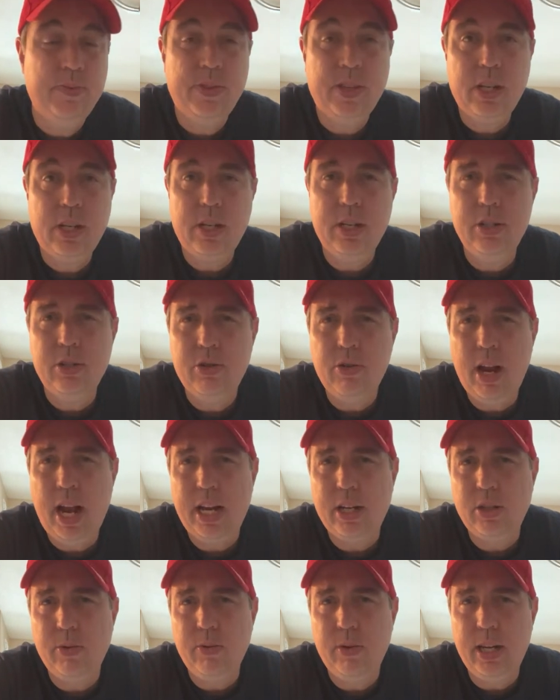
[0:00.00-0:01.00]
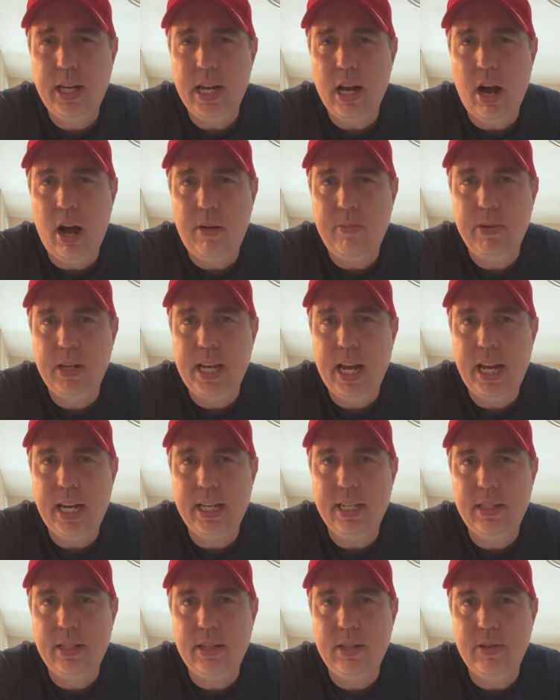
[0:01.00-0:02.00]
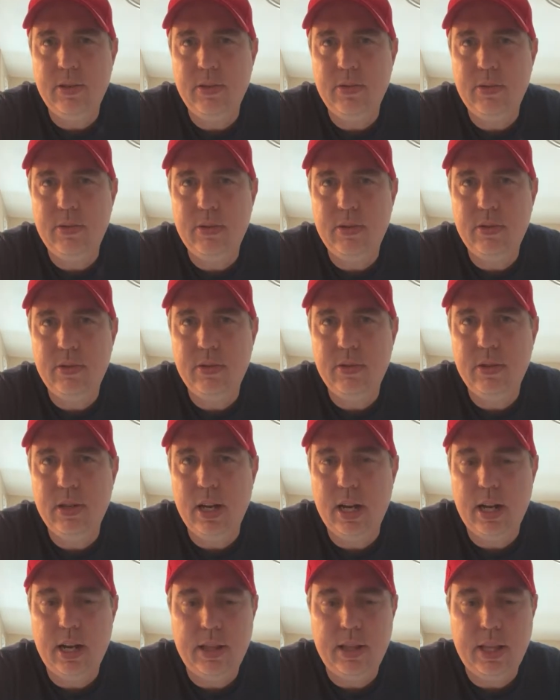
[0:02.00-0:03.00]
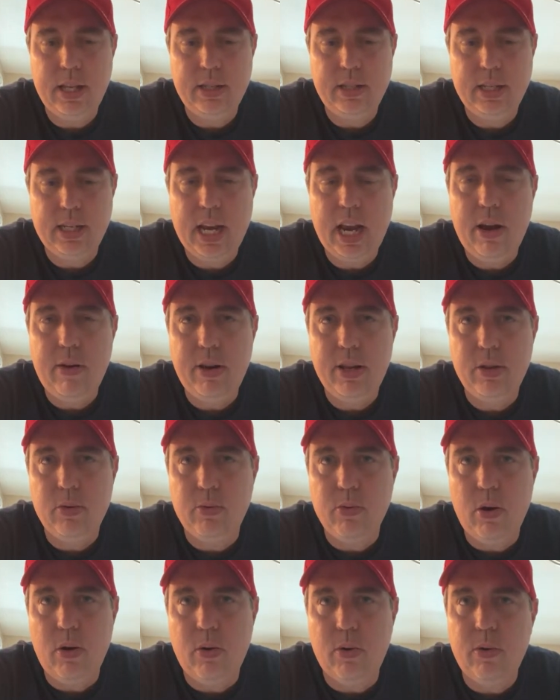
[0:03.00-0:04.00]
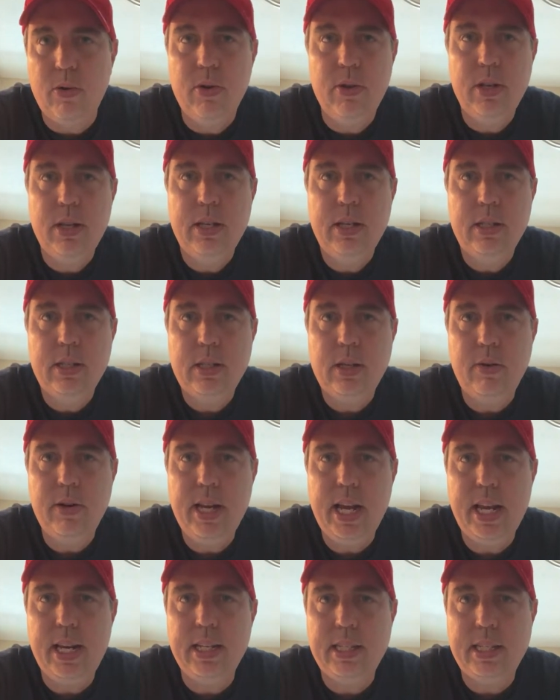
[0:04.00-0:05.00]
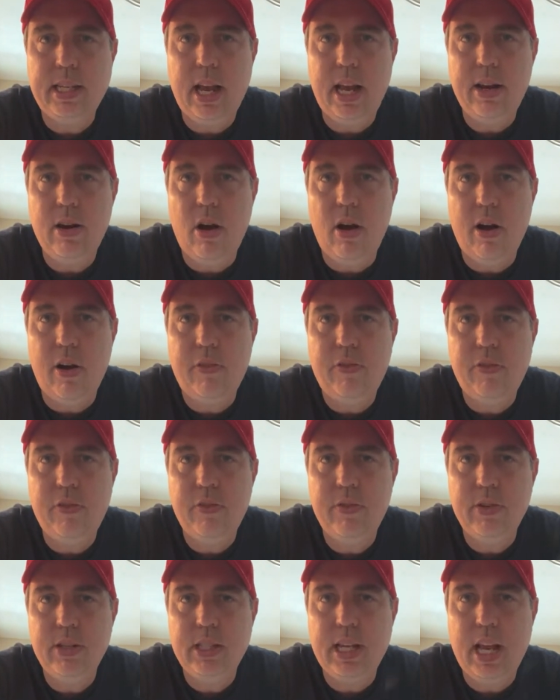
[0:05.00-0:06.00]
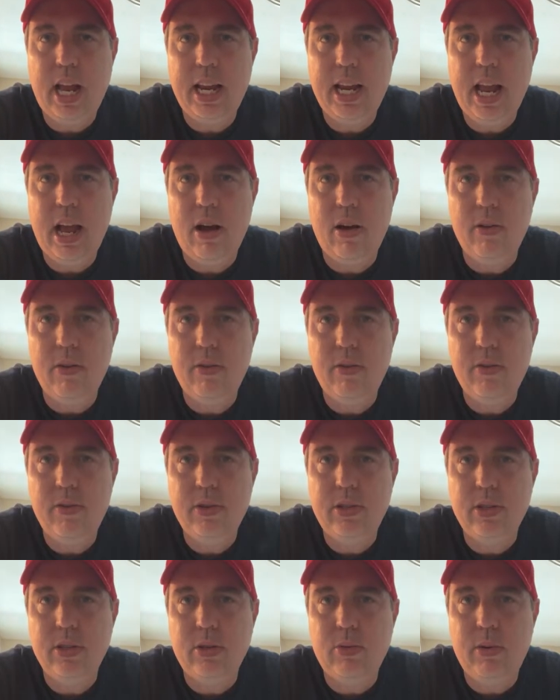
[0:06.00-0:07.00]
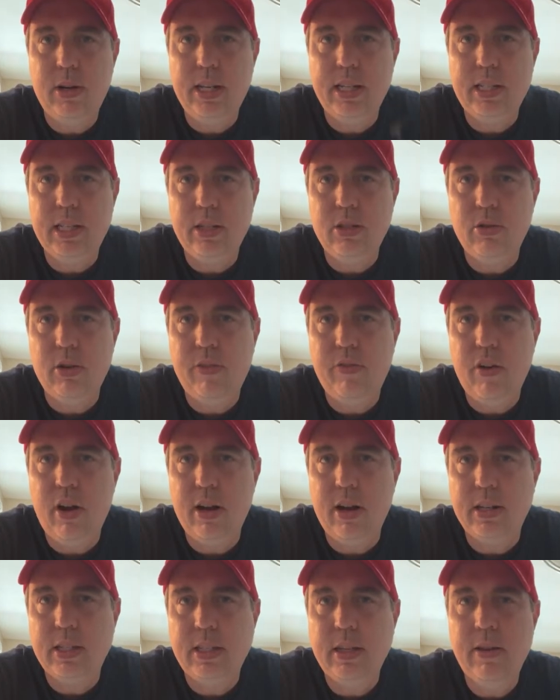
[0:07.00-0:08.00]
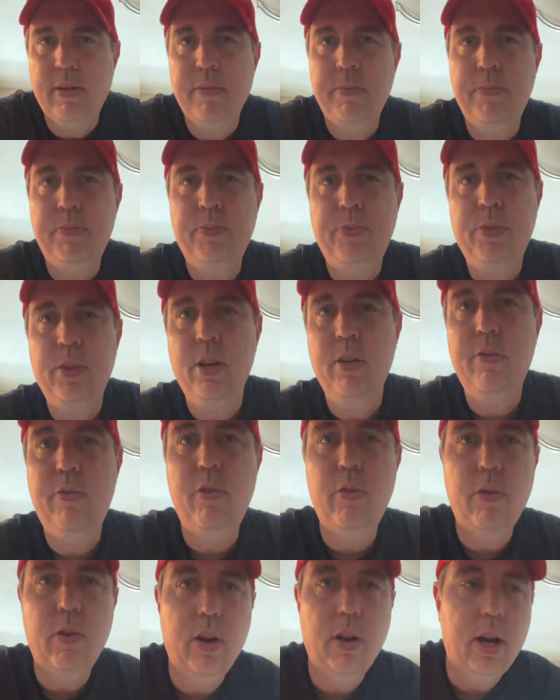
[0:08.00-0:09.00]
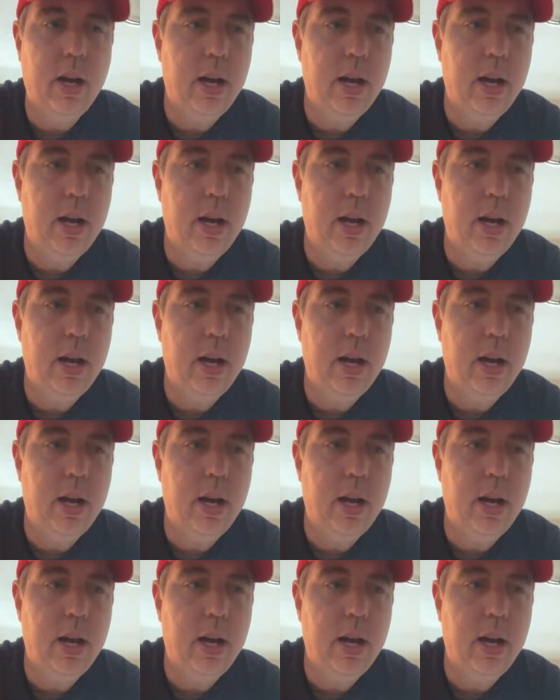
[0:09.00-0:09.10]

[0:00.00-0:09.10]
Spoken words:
contractually obligated to carry the role. So he had to sign out to 20th Century Fox for